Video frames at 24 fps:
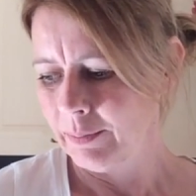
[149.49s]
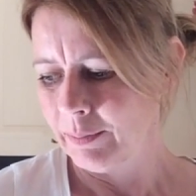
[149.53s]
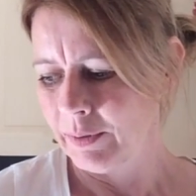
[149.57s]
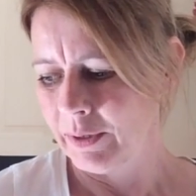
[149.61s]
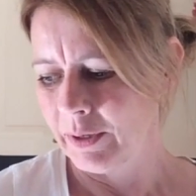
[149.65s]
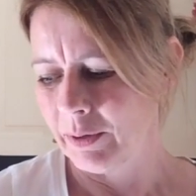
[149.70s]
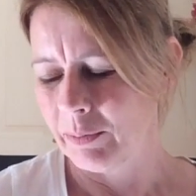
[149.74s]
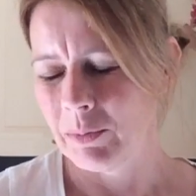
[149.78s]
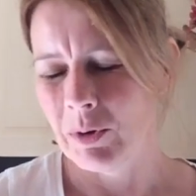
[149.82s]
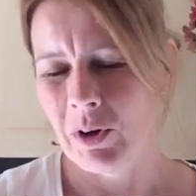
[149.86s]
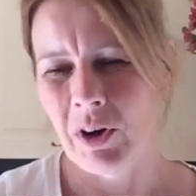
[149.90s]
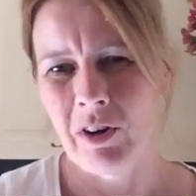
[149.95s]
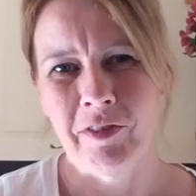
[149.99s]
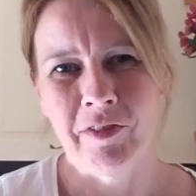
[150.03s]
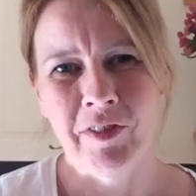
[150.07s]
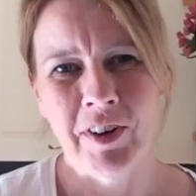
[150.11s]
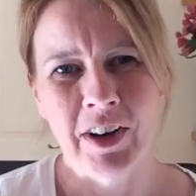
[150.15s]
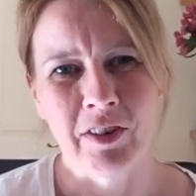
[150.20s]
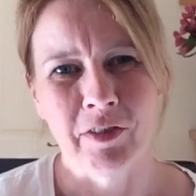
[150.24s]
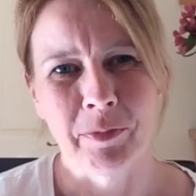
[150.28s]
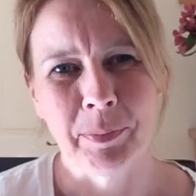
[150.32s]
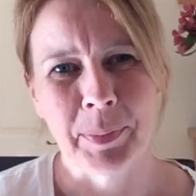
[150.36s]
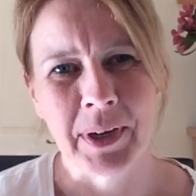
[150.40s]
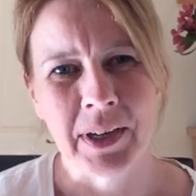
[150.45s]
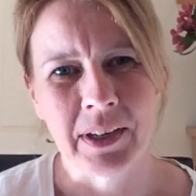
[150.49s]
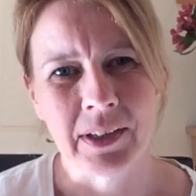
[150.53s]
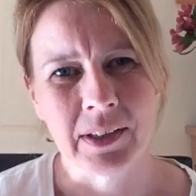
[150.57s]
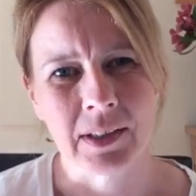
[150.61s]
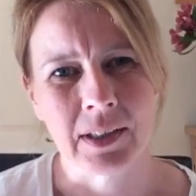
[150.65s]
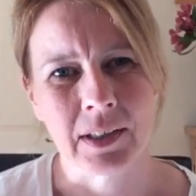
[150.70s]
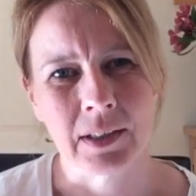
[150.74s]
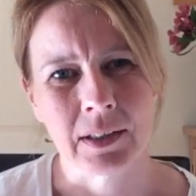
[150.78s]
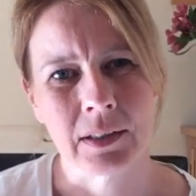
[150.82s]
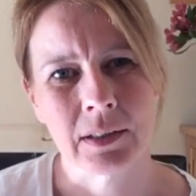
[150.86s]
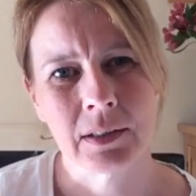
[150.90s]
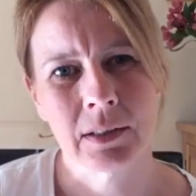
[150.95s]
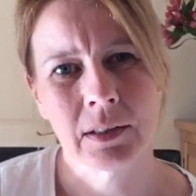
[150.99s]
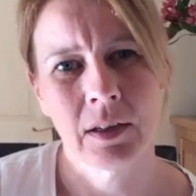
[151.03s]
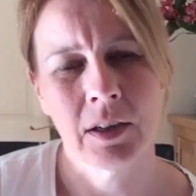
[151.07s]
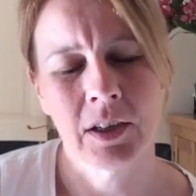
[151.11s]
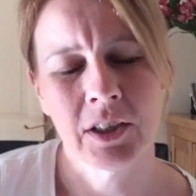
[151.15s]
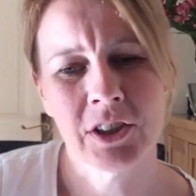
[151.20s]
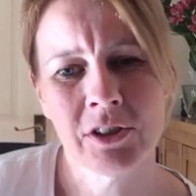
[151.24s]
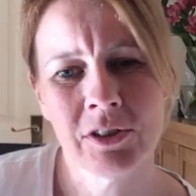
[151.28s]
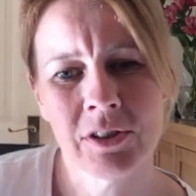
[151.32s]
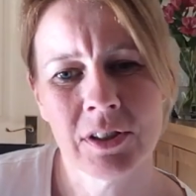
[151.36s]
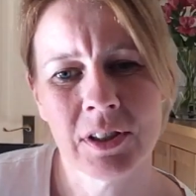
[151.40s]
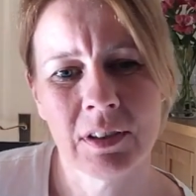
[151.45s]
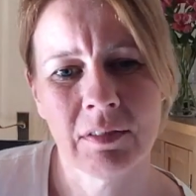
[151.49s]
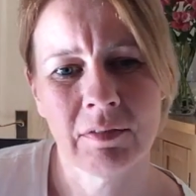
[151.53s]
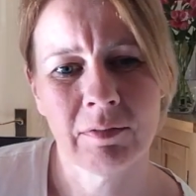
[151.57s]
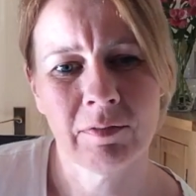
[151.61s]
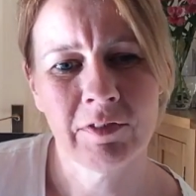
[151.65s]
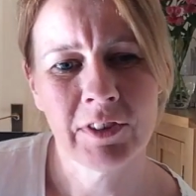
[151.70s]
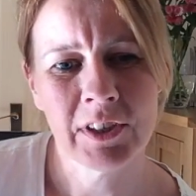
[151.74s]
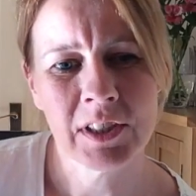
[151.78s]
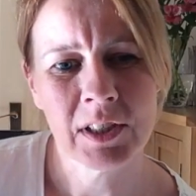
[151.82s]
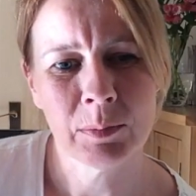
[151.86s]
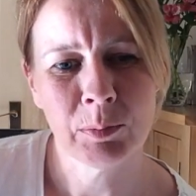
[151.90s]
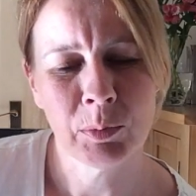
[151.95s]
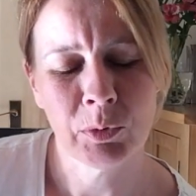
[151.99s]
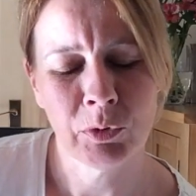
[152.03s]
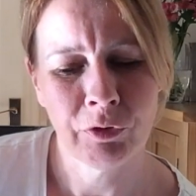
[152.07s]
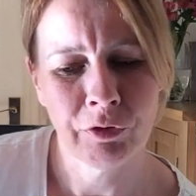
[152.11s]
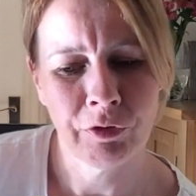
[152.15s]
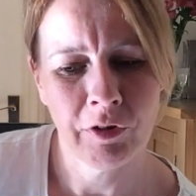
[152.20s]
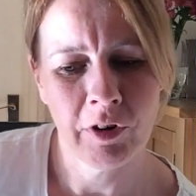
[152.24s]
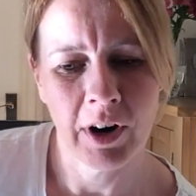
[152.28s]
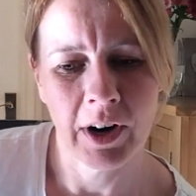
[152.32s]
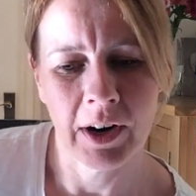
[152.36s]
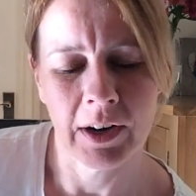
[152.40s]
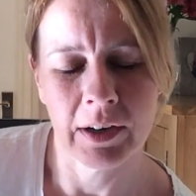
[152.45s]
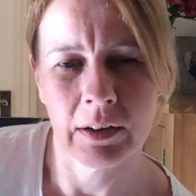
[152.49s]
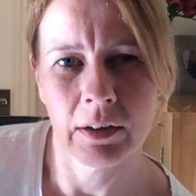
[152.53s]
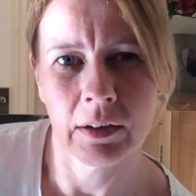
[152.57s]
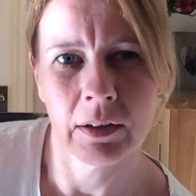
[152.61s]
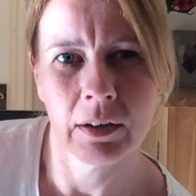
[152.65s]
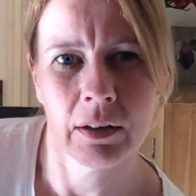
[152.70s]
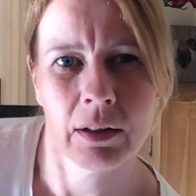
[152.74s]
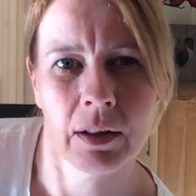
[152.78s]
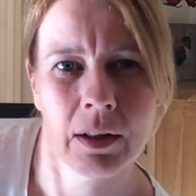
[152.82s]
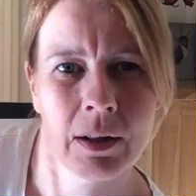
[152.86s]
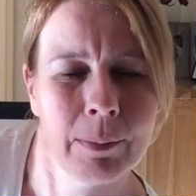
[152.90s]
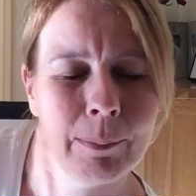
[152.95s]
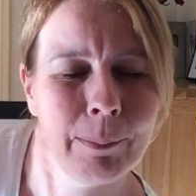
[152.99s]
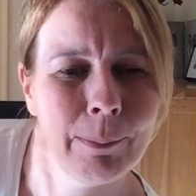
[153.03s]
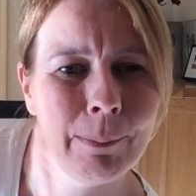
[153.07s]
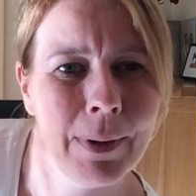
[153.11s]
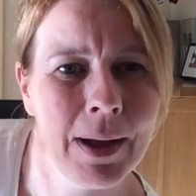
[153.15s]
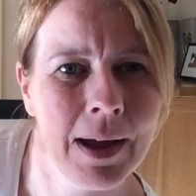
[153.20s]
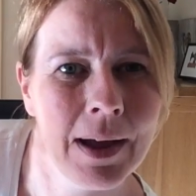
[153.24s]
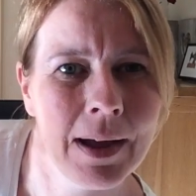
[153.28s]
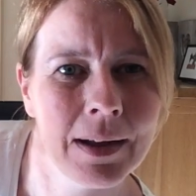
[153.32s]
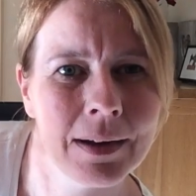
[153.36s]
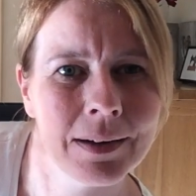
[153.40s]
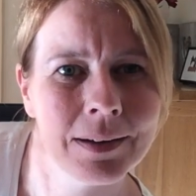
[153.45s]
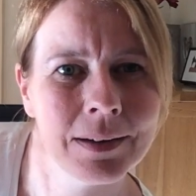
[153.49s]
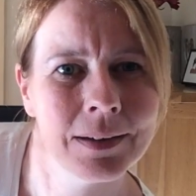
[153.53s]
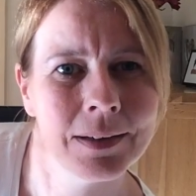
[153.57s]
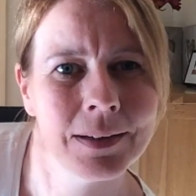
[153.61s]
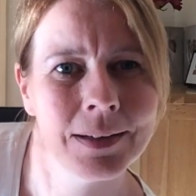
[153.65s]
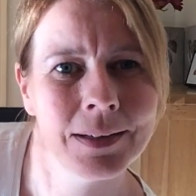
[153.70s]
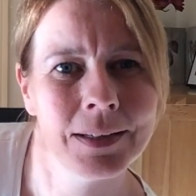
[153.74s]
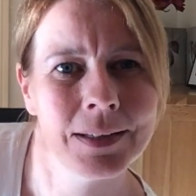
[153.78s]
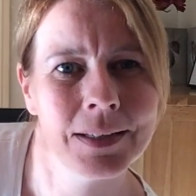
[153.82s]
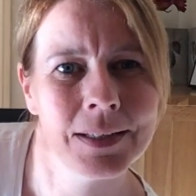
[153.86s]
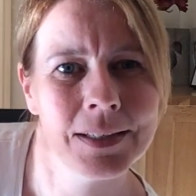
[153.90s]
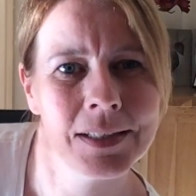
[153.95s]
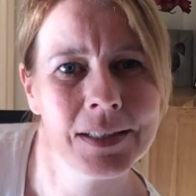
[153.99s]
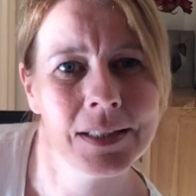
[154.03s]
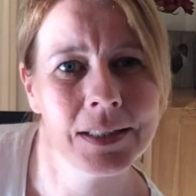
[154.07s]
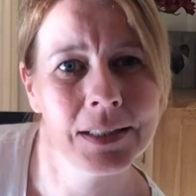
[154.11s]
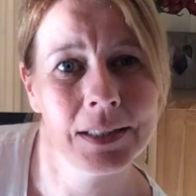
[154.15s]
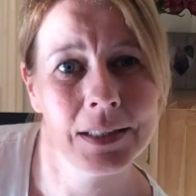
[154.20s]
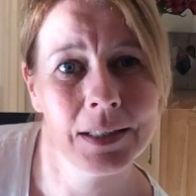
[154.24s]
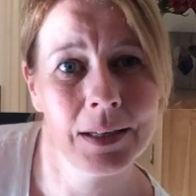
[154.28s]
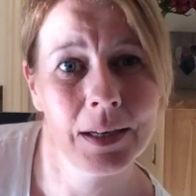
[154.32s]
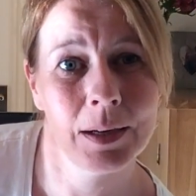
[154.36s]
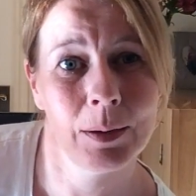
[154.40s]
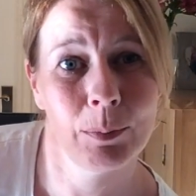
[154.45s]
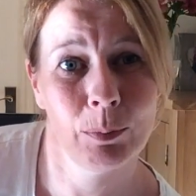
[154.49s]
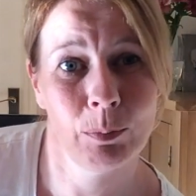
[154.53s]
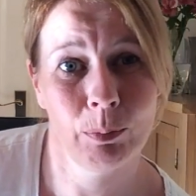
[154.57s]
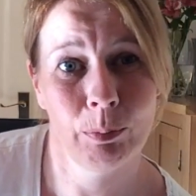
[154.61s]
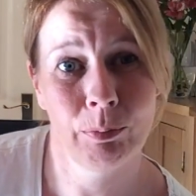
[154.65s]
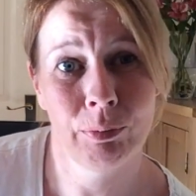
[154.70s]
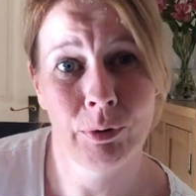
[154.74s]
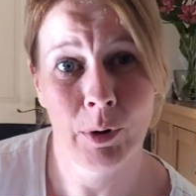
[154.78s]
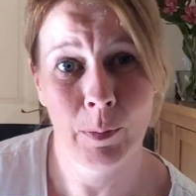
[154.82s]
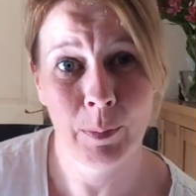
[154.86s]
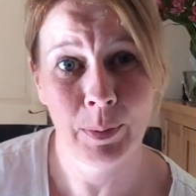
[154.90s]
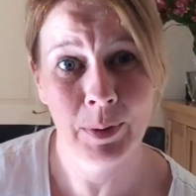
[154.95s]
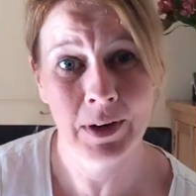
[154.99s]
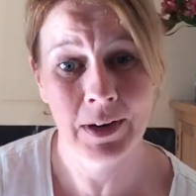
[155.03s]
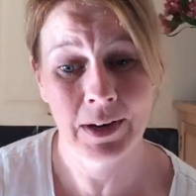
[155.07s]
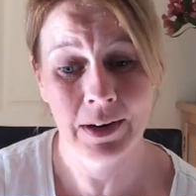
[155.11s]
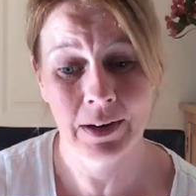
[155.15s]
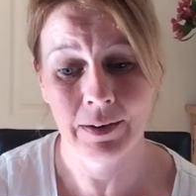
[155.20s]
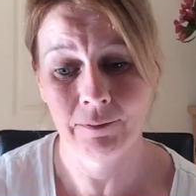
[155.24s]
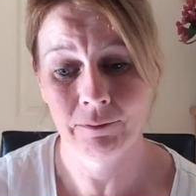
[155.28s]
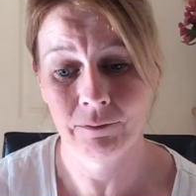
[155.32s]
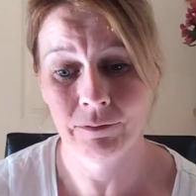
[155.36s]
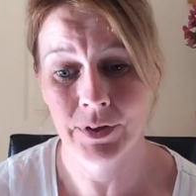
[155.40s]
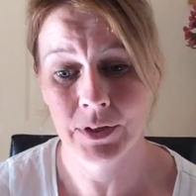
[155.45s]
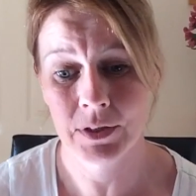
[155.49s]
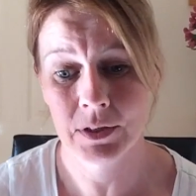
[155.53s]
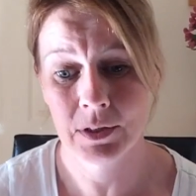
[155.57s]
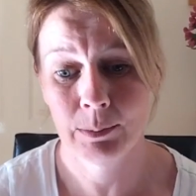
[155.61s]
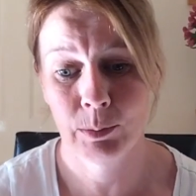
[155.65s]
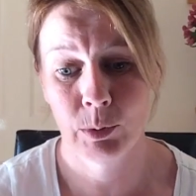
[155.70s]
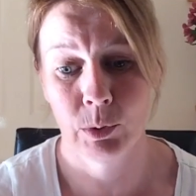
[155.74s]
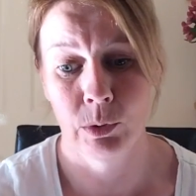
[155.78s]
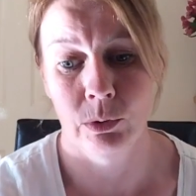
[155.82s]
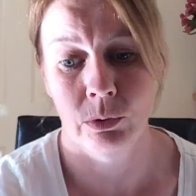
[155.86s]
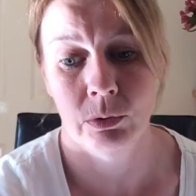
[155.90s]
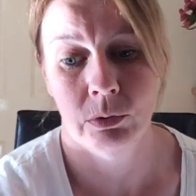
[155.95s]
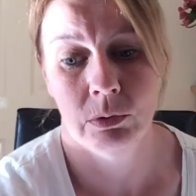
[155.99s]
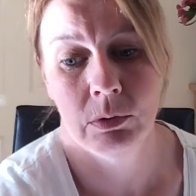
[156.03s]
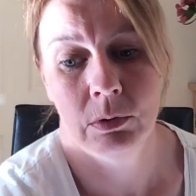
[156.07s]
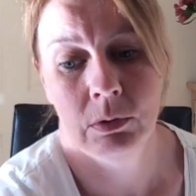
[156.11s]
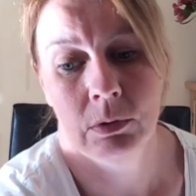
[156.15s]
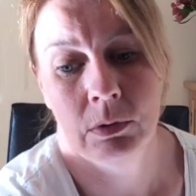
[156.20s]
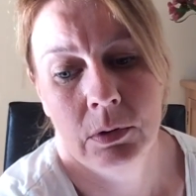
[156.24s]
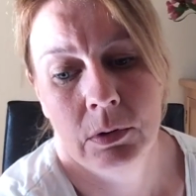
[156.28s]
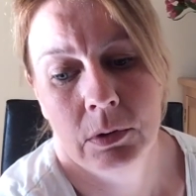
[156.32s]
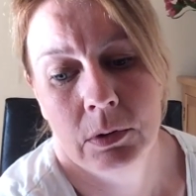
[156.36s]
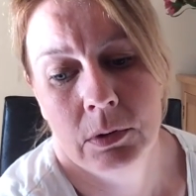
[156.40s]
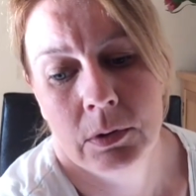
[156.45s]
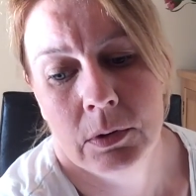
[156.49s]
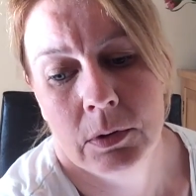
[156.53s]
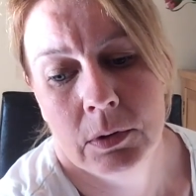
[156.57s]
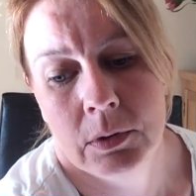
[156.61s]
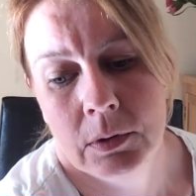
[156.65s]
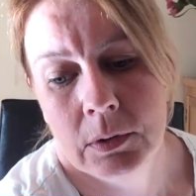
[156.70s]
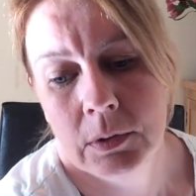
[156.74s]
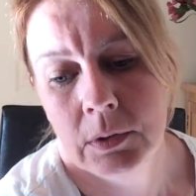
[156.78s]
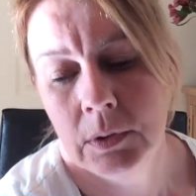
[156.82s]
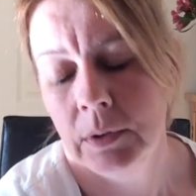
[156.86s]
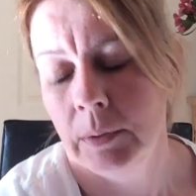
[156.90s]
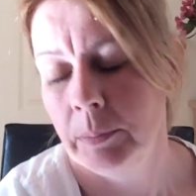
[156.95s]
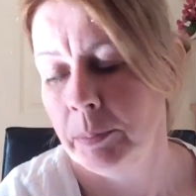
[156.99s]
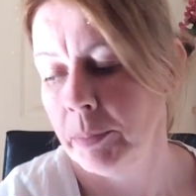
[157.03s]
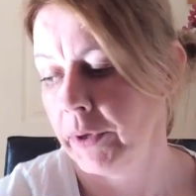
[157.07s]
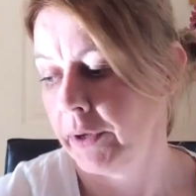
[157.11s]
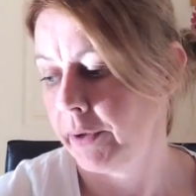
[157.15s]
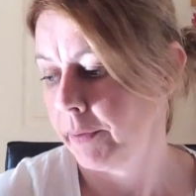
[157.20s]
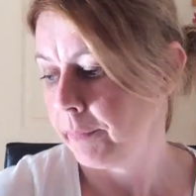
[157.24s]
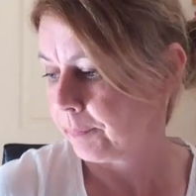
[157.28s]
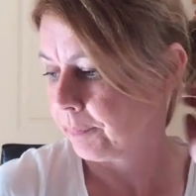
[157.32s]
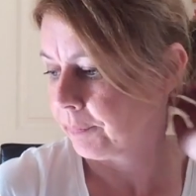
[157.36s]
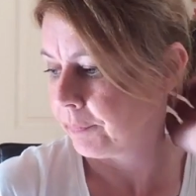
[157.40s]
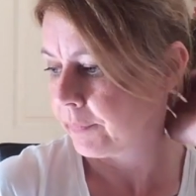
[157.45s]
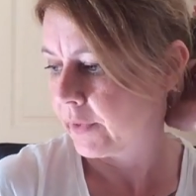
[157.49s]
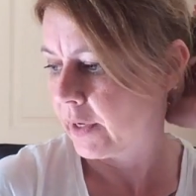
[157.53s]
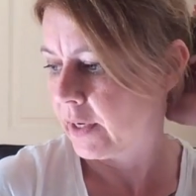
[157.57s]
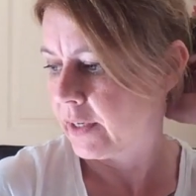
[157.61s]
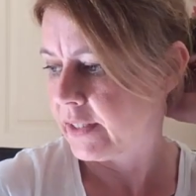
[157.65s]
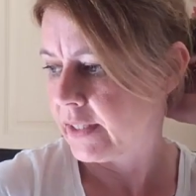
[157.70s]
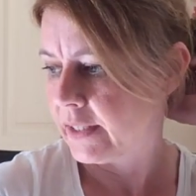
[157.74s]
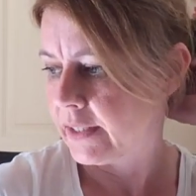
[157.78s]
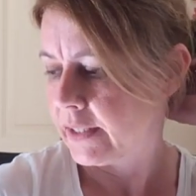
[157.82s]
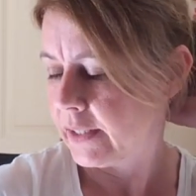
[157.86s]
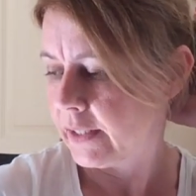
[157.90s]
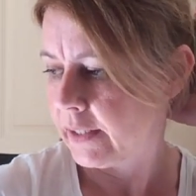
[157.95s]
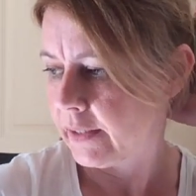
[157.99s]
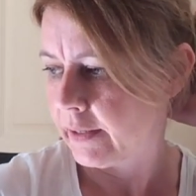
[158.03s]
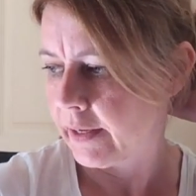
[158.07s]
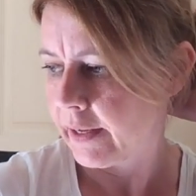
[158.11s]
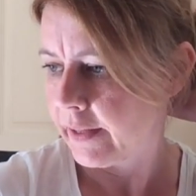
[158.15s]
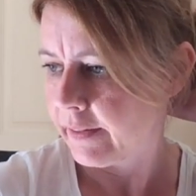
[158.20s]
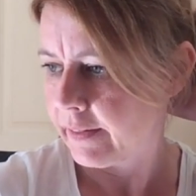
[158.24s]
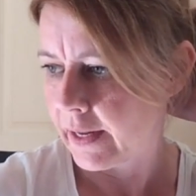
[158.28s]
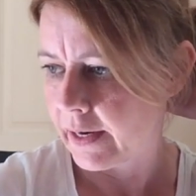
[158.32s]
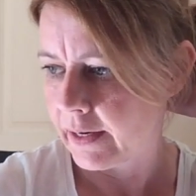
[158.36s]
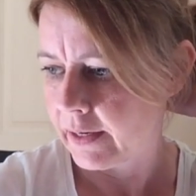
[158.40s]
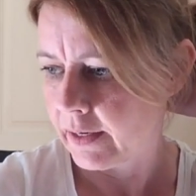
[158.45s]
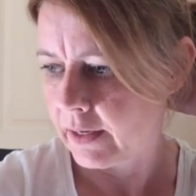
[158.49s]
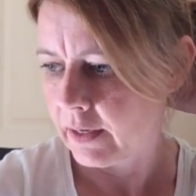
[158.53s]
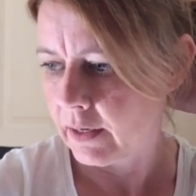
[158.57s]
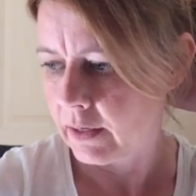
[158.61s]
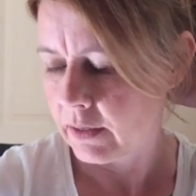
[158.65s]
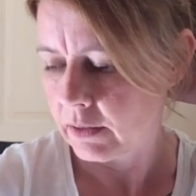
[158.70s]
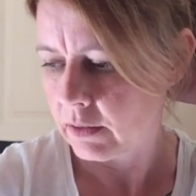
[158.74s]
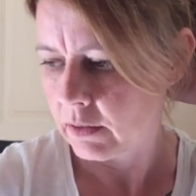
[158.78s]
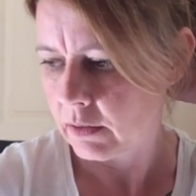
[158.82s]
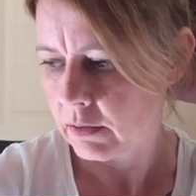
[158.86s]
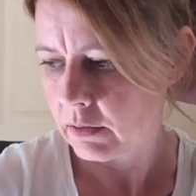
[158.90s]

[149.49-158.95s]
I'm not a fan of beading. I use the invisible thread, and man, it is properly invisible. But I did it and then